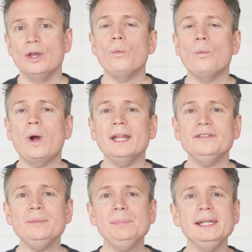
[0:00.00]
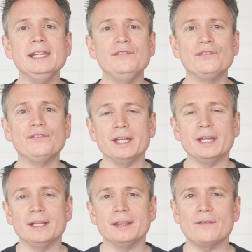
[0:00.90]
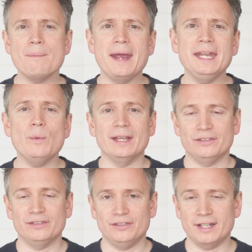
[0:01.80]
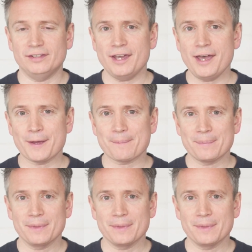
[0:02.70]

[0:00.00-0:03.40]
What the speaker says: While it's completely free, there are many ways to set it up.